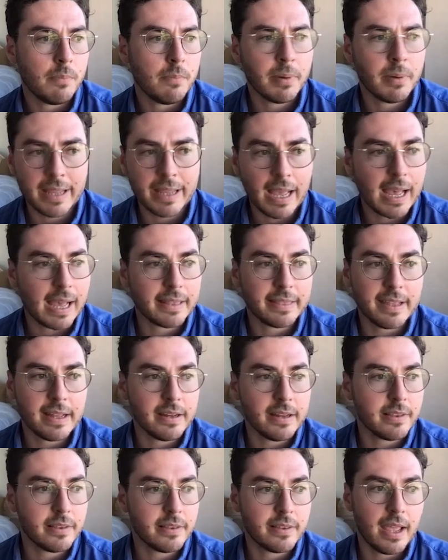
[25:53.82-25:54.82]
But yeah, at the
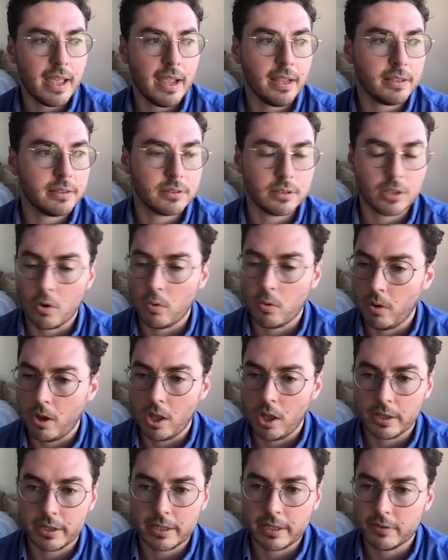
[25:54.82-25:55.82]
end of the day, the
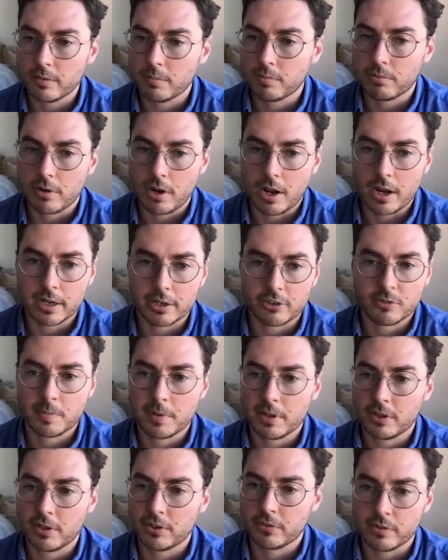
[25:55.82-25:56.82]
quality of the product
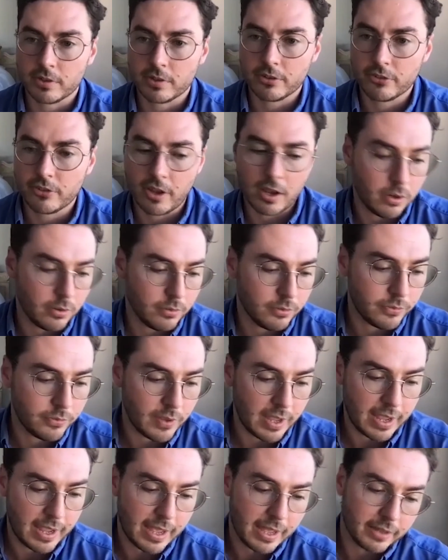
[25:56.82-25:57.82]
speaks for itself.
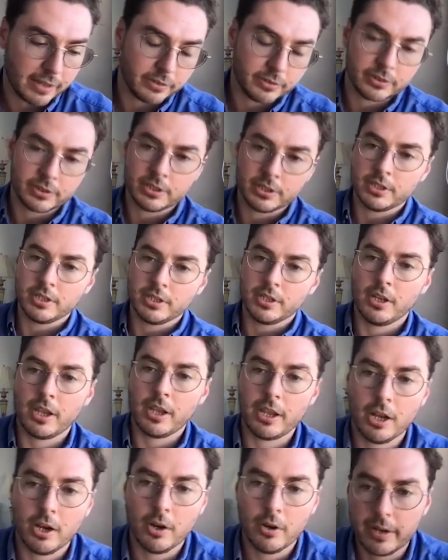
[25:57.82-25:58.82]
And,
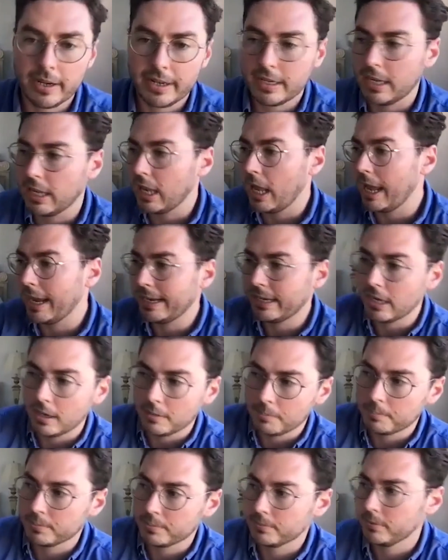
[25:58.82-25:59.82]
in a
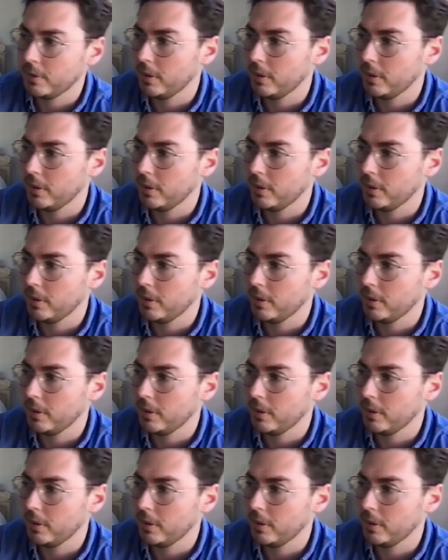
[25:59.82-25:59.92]
lineup,